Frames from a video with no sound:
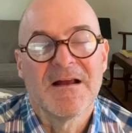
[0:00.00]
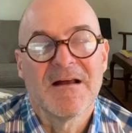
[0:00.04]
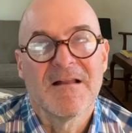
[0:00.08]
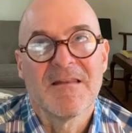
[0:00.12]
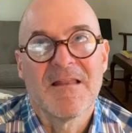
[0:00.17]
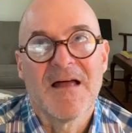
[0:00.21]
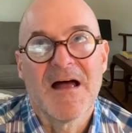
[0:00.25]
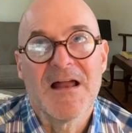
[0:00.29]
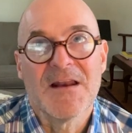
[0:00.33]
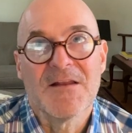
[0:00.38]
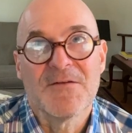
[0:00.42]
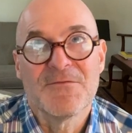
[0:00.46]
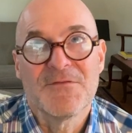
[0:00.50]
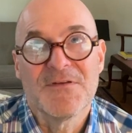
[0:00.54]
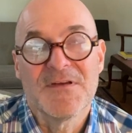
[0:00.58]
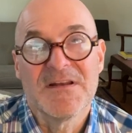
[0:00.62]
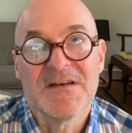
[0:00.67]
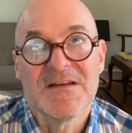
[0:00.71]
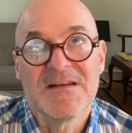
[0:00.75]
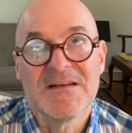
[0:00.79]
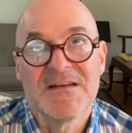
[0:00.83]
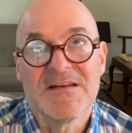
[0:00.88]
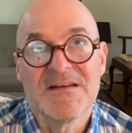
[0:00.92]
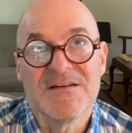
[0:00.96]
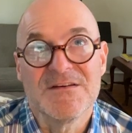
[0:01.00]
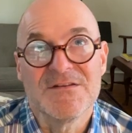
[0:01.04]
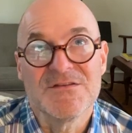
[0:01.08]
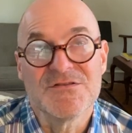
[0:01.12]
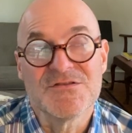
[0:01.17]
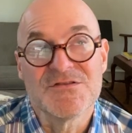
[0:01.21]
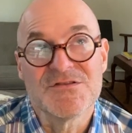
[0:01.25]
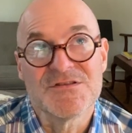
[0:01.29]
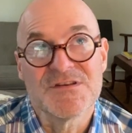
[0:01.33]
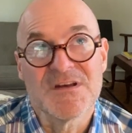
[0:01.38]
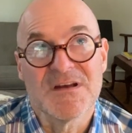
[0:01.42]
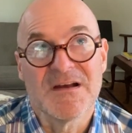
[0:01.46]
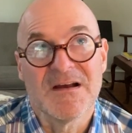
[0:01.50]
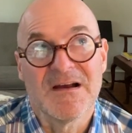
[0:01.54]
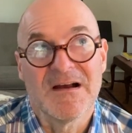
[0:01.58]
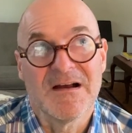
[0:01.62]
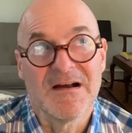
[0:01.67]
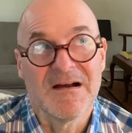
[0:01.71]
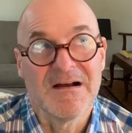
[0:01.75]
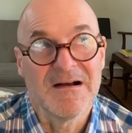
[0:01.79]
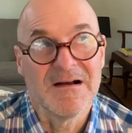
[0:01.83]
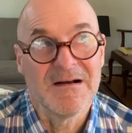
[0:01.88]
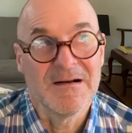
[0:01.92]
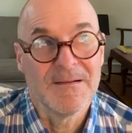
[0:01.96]
a lot of it is,
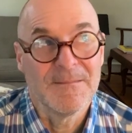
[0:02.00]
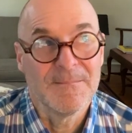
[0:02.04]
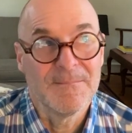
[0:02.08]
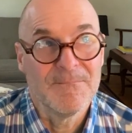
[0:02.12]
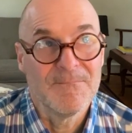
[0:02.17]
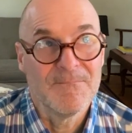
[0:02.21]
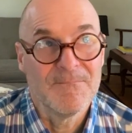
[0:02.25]
a